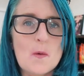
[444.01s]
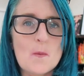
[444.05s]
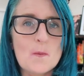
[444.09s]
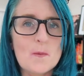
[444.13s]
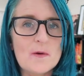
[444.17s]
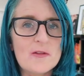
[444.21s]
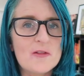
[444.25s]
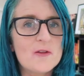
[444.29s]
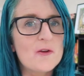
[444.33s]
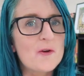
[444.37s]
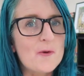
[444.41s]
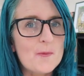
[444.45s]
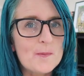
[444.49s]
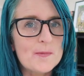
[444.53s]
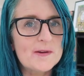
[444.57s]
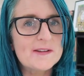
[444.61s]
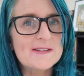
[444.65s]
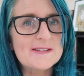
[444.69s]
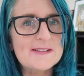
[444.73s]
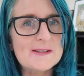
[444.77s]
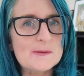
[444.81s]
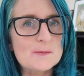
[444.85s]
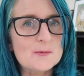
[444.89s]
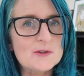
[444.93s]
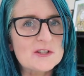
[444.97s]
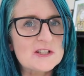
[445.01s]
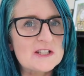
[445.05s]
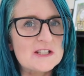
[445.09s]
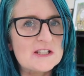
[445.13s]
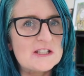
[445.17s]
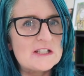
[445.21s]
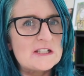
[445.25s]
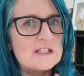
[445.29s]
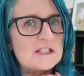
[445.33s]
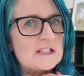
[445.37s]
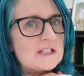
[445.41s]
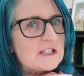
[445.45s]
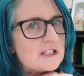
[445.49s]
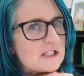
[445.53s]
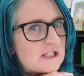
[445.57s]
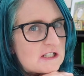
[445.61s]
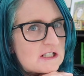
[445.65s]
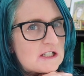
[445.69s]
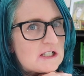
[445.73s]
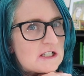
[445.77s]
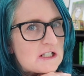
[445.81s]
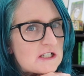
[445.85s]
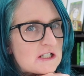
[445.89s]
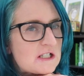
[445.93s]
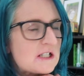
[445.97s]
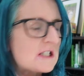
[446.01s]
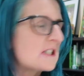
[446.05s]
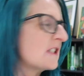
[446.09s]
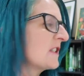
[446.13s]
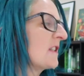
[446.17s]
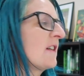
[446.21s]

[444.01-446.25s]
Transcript: with your perceptions. Urgh.